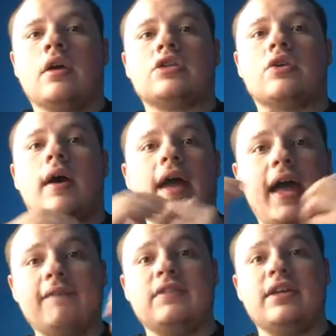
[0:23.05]
So I
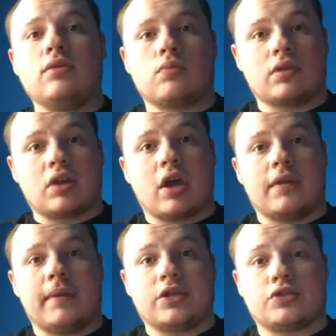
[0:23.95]
have dealt with
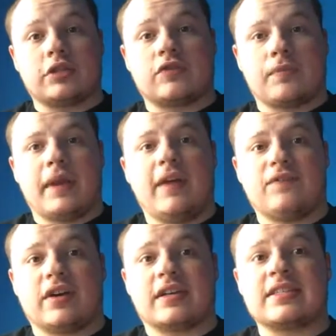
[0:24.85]
documentaries from
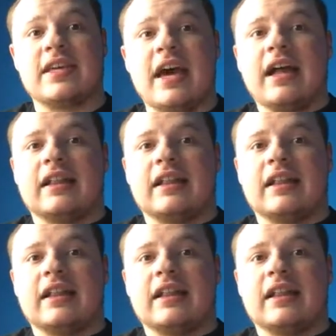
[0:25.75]
Netflix.